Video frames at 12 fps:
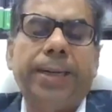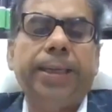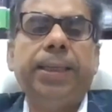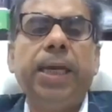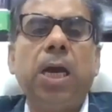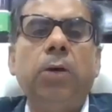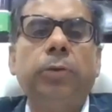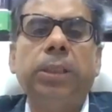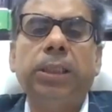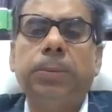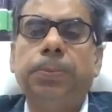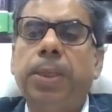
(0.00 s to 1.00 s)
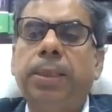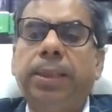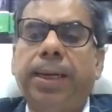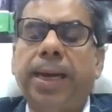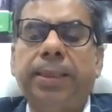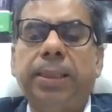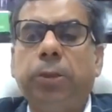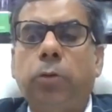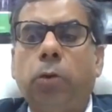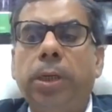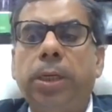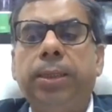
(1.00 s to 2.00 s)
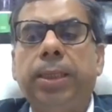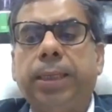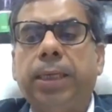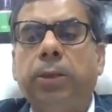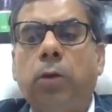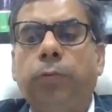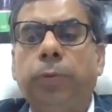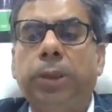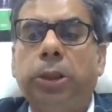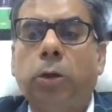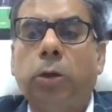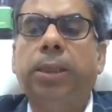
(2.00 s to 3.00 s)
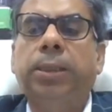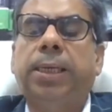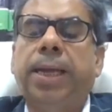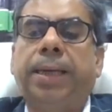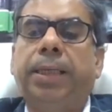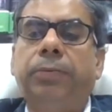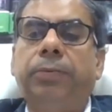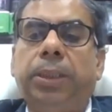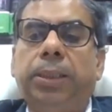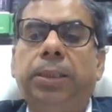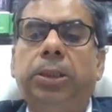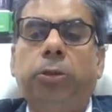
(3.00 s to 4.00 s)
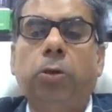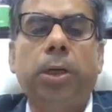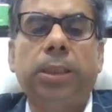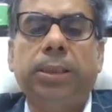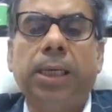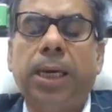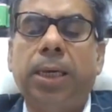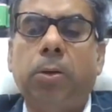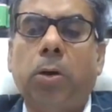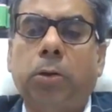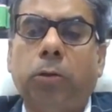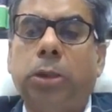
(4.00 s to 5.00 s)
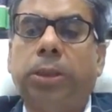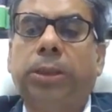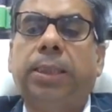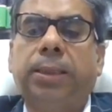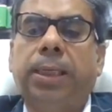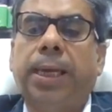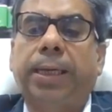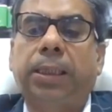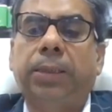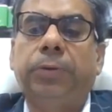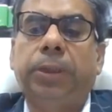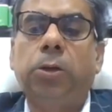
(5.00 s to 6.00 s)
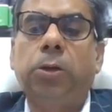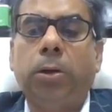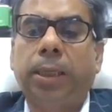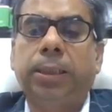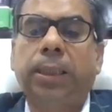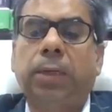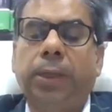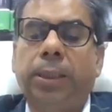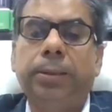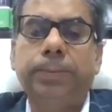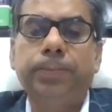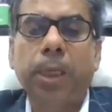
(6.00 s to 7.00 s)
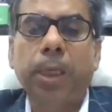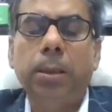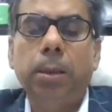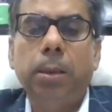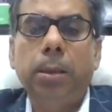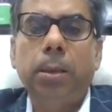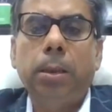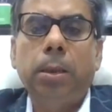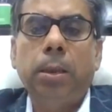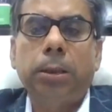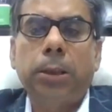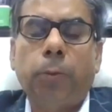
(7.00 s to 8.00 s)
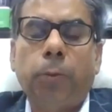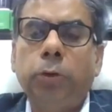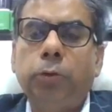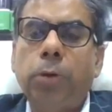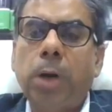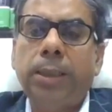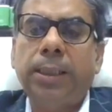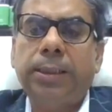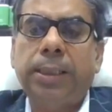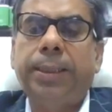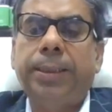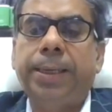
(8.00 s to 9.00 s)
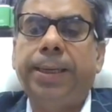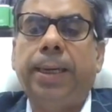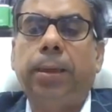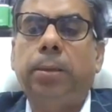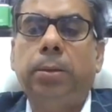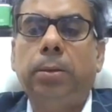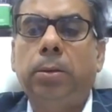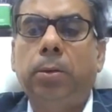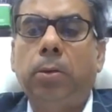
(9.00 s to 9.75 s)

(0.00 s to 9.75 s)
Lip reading: criteria of 6 months arises only in the case of installation or construction activity, not otherwise. Suppose you are just a trader